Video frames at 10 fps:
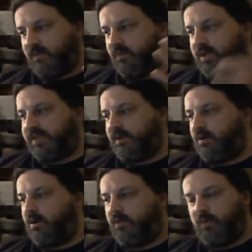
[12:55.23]
With a
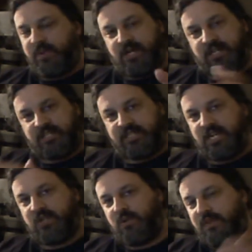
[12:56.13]
whole new production
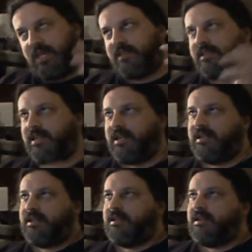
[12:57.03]
schedule that
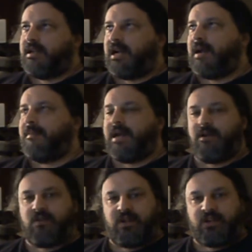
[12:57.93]
I'm
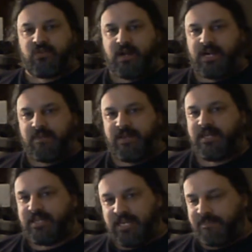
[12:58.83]
now going to try to meet
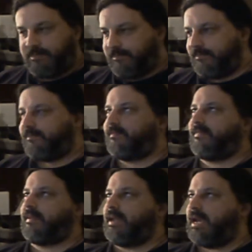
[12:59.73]
and keep.
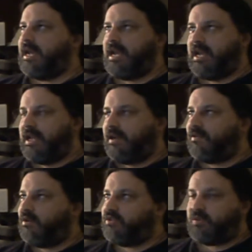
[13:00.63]
And
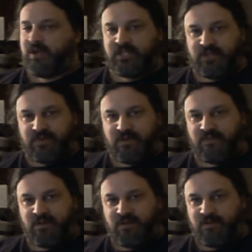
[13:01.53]
of course the question that
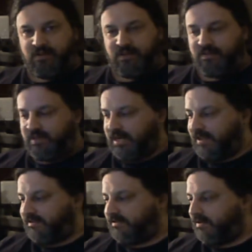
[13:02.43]

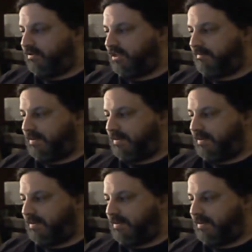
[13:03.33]
on my